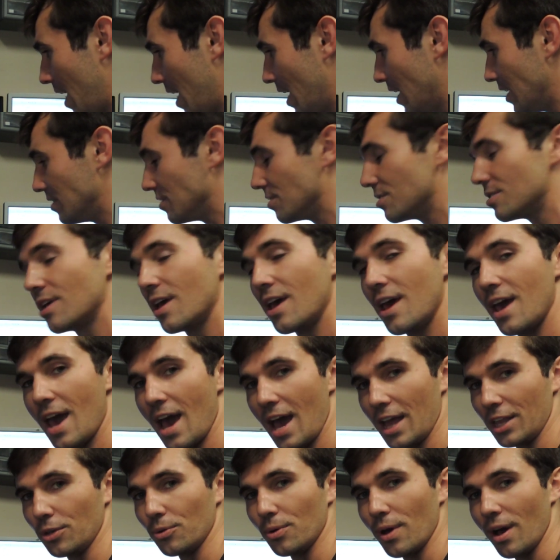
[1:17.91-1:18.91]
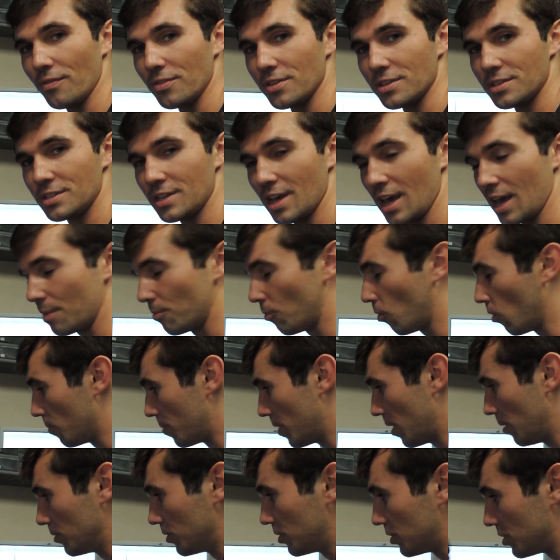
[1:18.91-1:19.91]
hands and you have the same, or
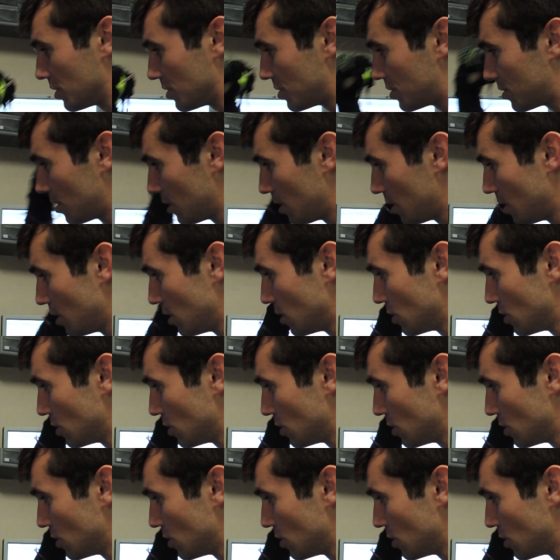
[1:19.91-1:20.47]
be able to just